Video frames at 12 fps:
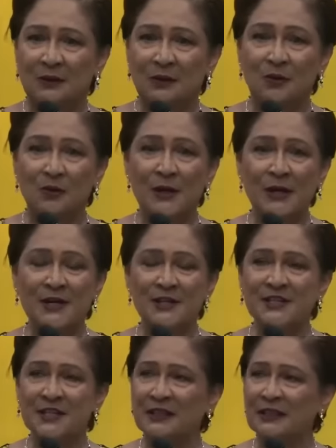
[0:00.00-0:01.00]
who
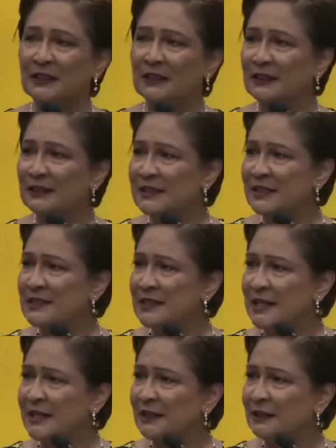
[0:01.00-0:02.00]
is the
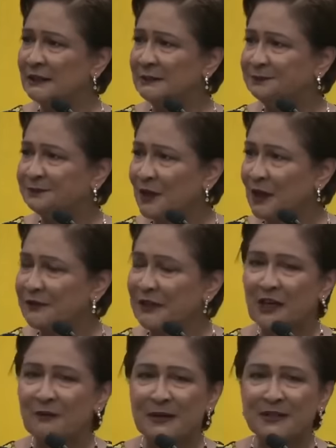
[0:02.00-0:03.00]
leader of the
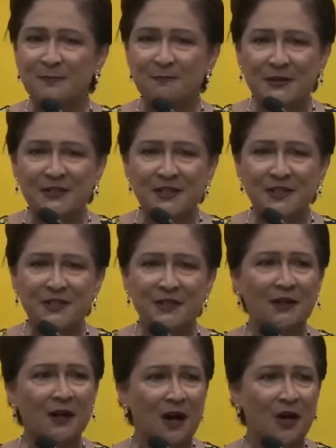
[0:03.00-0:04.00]
government's business in
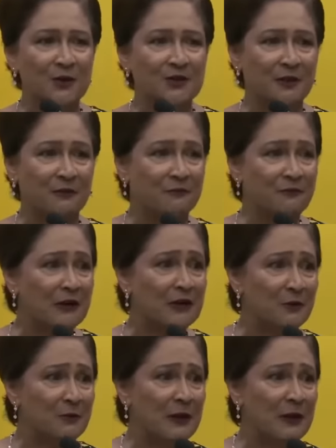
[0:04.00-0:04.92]
the House, a very